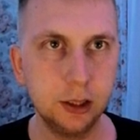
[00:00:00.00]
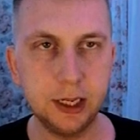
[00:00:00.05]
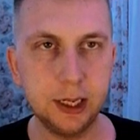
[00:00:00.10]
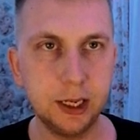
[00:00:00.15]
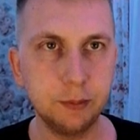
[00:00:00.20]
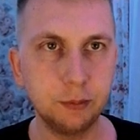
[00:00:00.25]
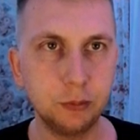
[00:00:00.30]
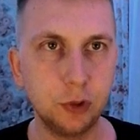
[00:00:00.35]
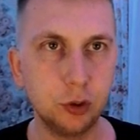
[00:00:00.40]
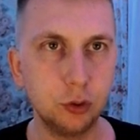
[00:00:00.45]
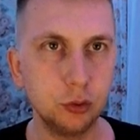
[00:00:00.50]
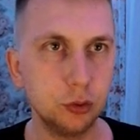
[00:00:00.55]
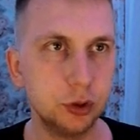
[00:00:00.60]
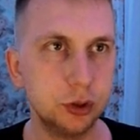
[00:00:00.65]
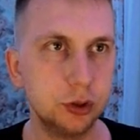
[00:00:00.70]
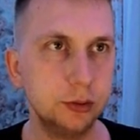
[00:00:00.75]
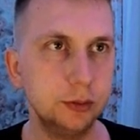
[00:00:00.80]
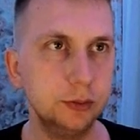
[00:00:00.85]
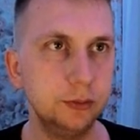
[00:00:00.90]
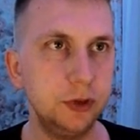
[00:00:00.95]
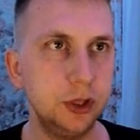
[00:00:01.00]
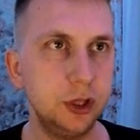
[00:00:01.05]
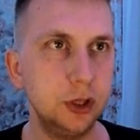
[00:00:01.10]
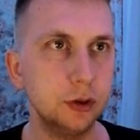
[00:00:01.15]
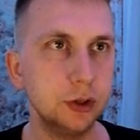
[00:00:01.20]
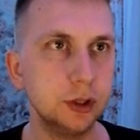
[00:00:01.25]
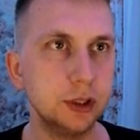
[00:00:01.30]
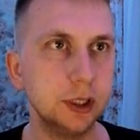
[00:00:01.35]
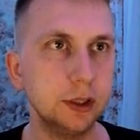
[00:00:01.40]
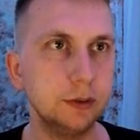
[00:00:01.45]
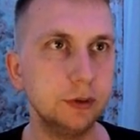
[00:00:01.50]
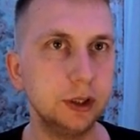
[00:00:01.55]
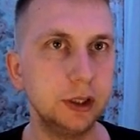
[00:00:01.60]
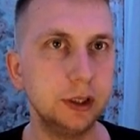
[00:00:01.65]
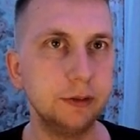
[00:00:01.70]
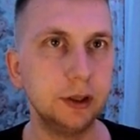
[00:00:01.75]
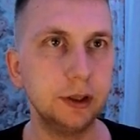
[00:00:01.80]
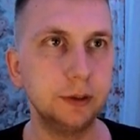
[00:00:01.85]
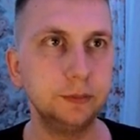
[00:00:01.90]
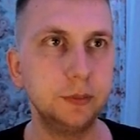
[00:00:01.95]
rename those videos and
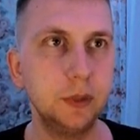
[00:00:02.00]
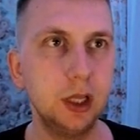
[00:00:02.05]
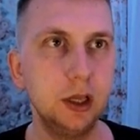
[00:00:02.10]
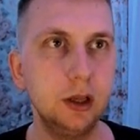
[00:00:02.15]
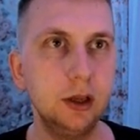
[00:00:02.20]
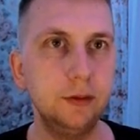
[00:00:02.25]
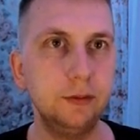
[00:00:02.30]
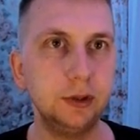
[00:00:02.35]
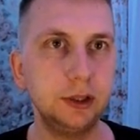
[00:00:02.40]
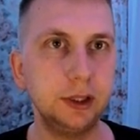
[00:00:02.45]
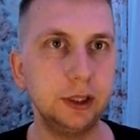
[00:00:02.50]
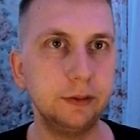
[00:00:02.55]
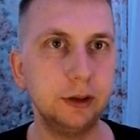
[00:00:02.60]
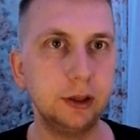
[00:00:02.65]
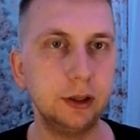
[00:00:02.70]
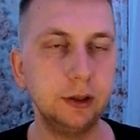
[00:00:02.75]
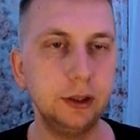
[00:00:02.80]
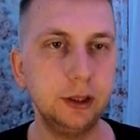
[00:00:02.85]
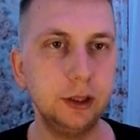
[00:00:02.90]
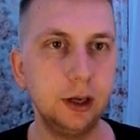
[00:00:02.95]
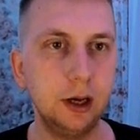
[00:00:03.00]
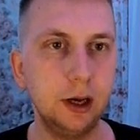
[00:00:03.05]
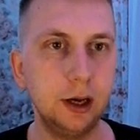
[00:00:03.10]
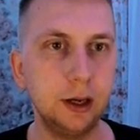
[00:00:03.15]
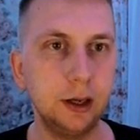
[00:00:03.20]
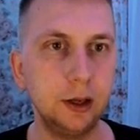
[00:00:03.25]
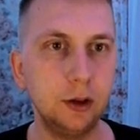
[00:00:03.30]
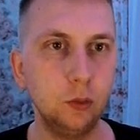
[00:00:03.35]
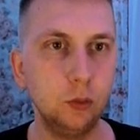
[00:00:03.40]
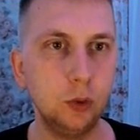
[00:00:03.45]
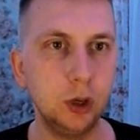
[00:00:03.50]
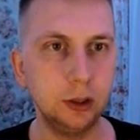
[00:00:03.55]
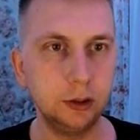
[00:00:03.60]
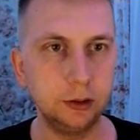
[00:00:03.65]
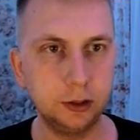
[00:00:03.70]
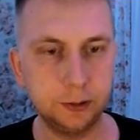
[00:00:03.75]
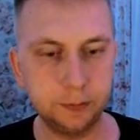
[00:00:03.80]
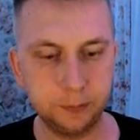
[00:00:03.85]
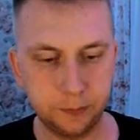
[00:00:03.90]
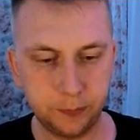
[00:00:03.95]
whatever I
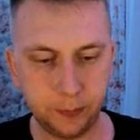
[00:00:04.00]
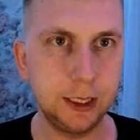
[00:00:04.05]
want.